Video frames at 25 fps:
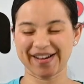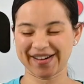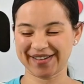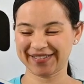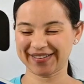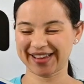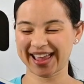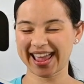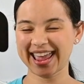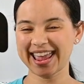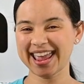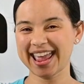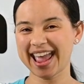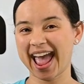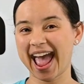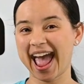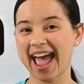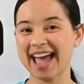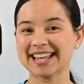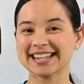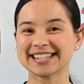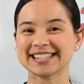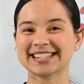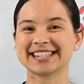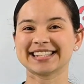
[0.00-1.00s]
Okay,
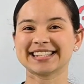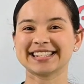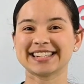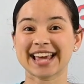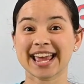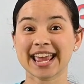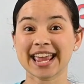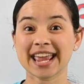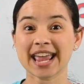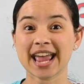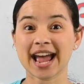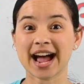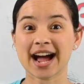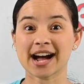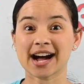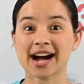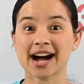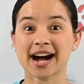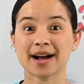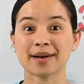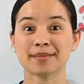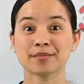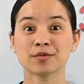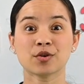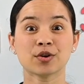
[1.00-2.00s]
today
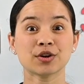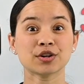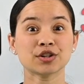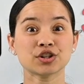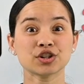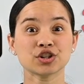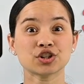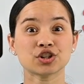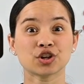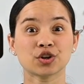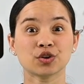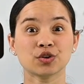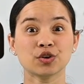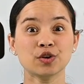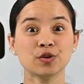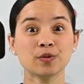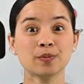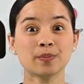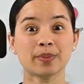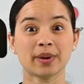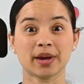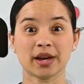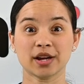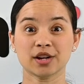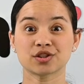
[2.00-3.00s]
I'm going to show you
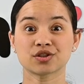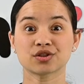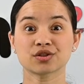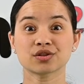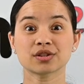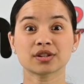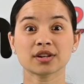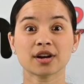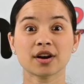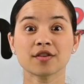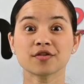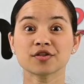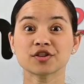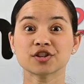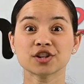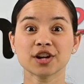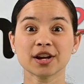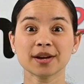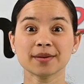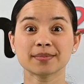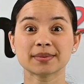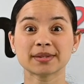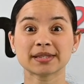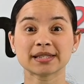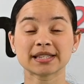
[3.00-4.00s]
pictures of
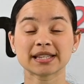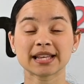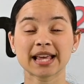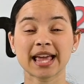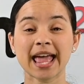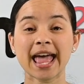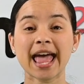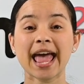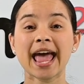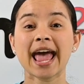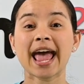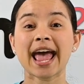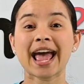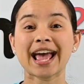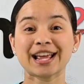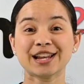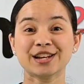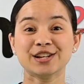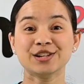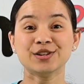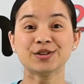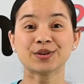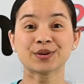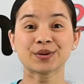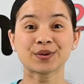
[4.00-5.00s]
shapes,
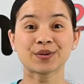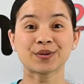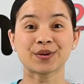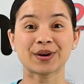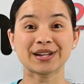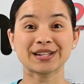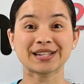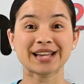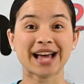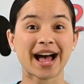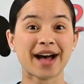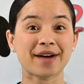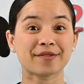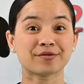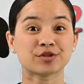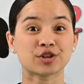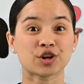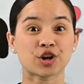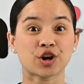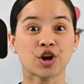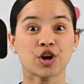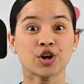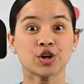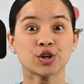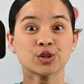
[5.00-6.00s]
and you're going to have to
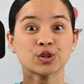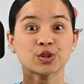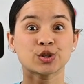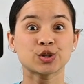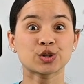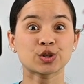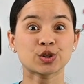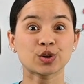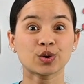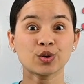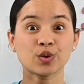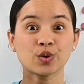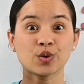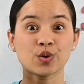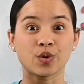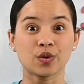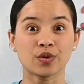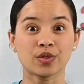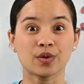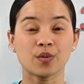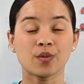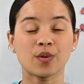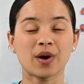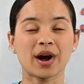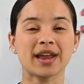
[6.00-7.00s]
circle
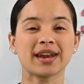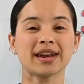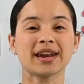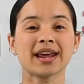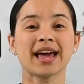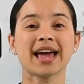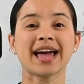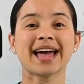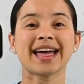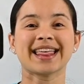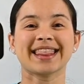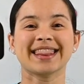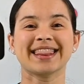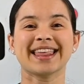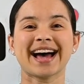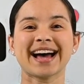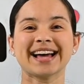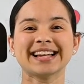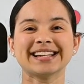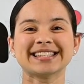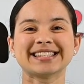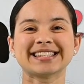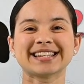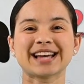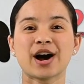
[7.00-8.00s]
the one
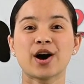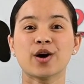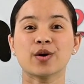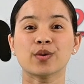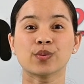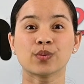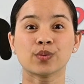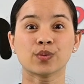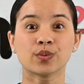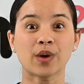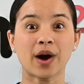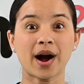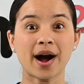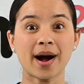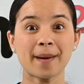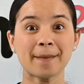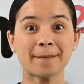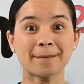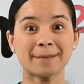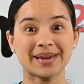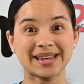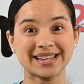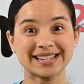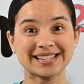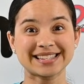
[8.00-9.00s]
that's a
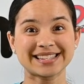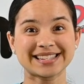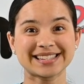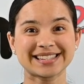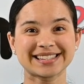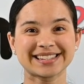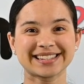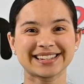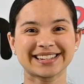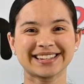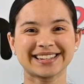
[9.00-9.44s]
rhombus.